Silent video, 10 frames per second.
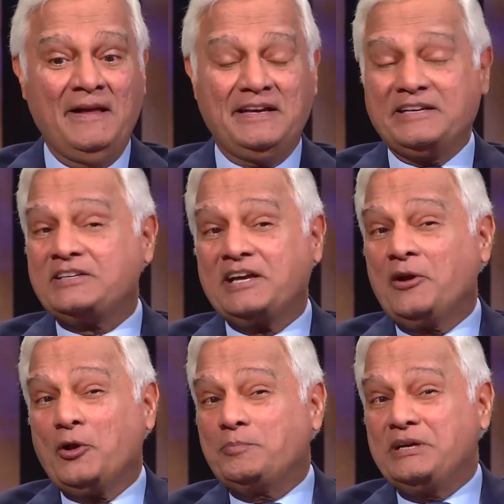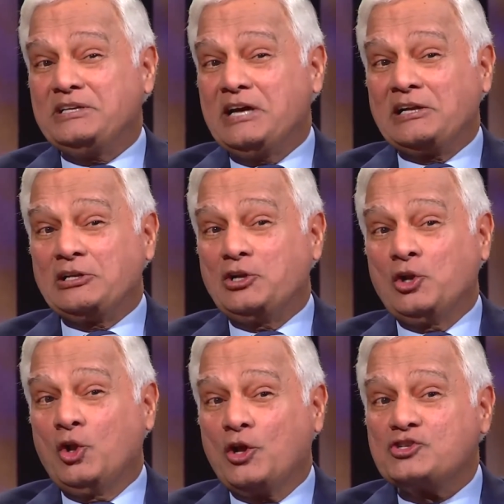It cannot be done
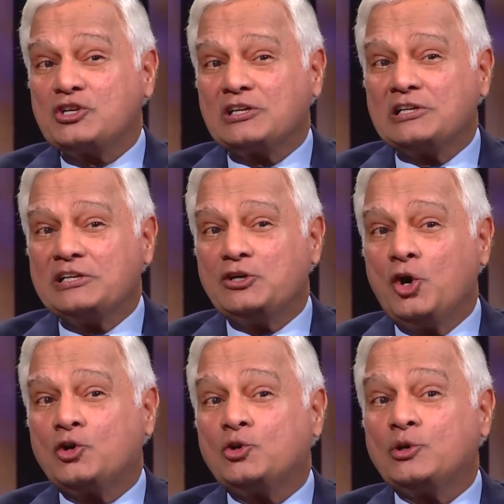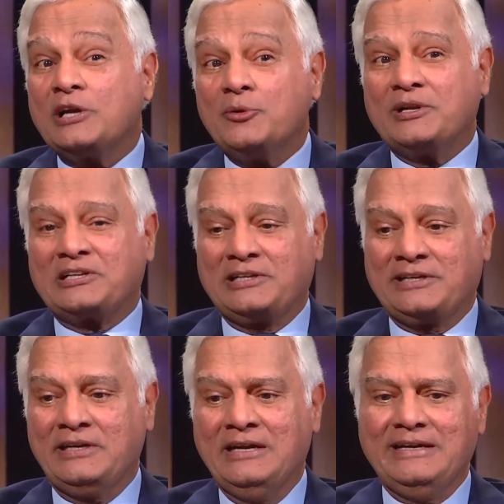logically or coherently.